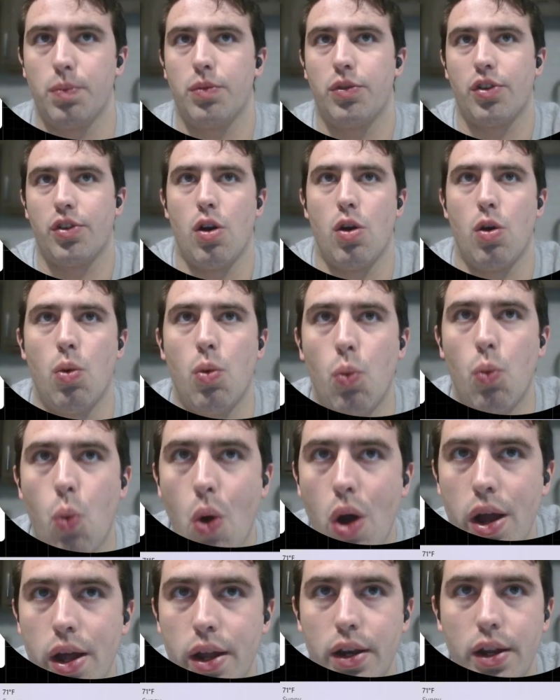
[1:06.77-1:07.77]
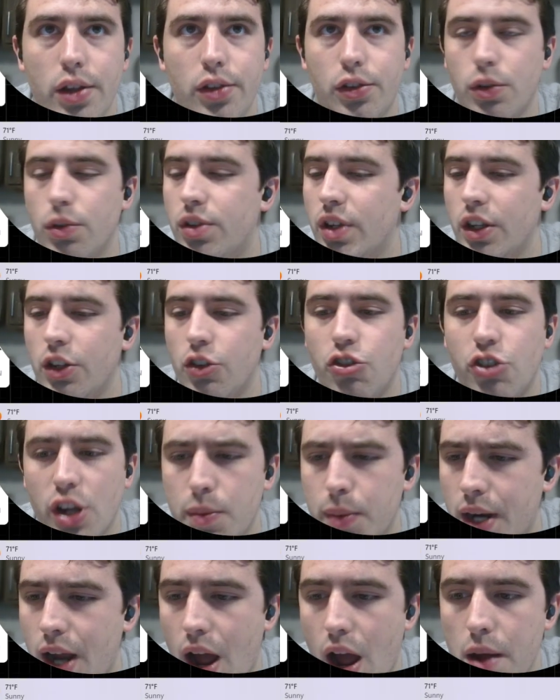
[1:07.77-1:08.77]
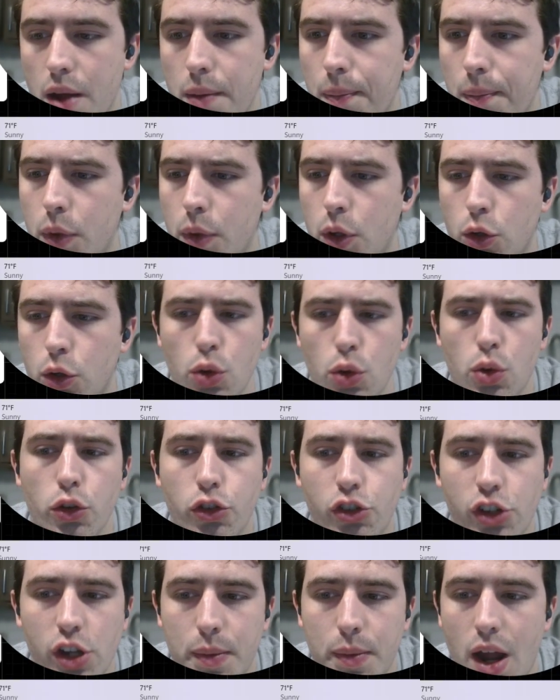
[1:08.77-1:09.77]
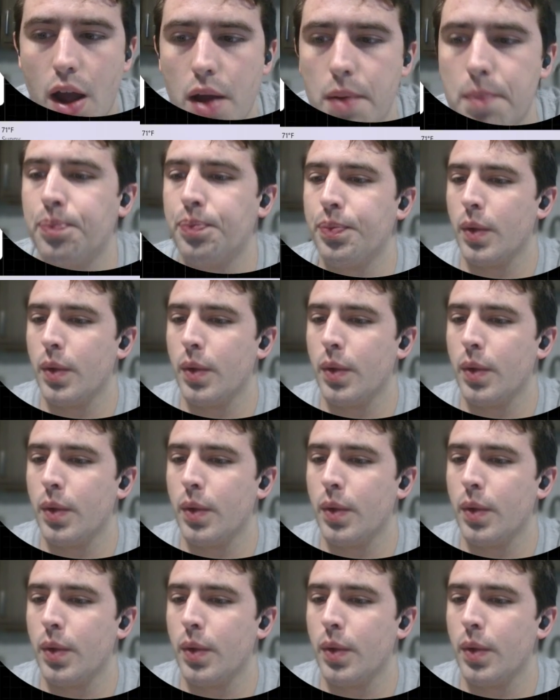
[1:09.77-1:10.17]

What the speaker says: So one is using Gemini, Google Gemini,